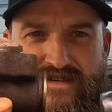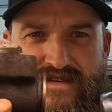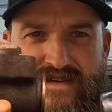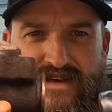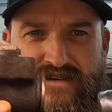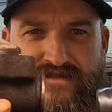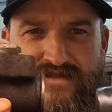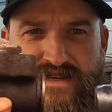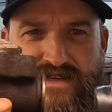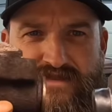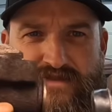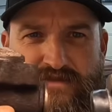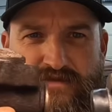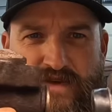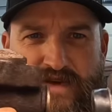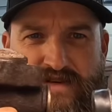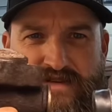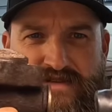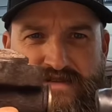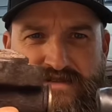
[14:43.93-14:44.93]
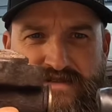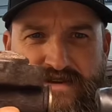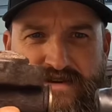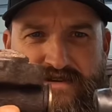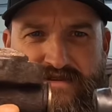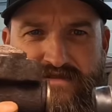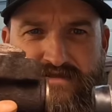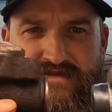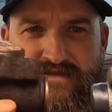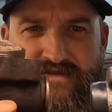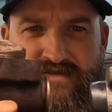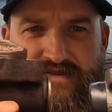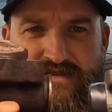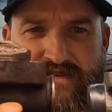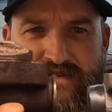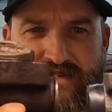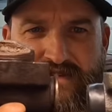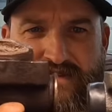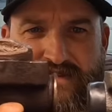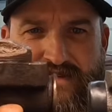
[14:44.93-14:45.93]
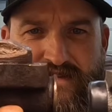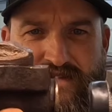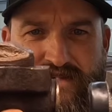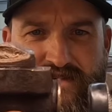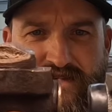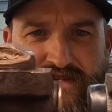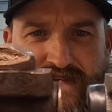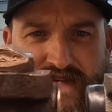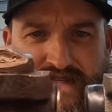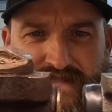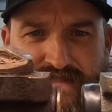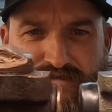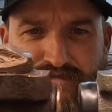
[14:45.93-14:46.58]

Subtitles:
Y'all see the thickness there? That's